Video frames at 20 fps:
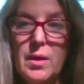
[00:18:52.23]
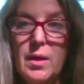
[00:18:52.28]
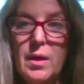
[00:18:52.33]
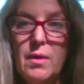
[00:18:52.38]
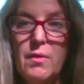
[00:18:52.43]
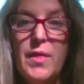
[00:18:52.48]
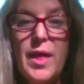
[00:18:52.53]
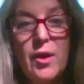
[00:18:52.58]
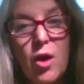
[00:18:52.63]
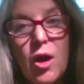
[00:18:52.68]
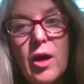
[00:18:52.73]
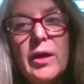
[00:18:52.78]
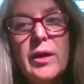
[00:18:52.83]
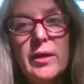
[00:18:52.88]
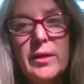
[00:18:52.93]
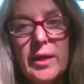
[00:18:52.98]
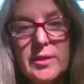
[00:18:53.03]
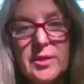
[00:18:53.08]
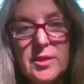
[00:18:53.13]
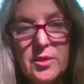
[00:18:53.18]
that are
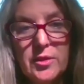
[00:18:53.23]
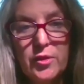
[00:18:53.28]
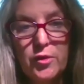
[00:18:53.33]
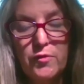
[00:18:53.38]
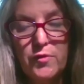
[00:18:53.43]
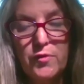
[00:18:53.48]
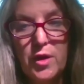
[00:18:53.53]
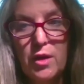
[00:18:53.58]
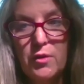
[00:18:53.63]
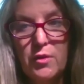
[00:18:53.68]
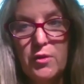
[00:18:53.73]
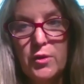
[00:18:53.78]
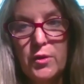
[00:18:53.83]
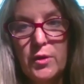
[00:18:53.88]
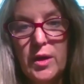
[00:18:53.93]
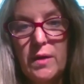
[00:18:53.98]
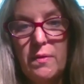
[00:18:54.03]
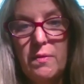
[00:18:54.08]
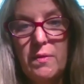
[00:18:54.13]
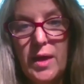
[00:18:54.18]
connected to their father
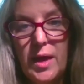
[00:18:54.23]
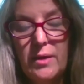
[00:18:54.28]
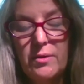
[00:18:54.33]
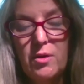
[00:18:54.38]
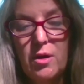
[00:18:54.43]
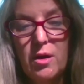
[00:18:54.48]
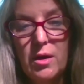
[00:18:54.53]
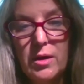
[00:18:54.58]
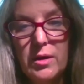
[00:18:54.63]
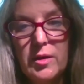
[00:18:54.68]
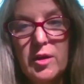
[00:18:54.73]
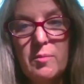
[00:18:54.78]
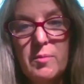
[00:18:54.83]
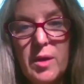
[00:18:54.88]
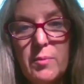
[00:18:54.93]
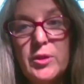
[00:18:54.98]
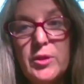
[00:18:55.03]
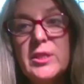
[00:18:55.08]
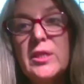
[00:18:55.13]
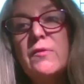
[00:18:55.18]
and that are
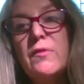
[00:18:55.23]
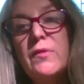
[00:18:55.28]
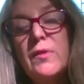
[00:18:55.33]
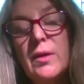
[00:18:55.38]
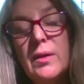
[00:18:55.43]
commemorative.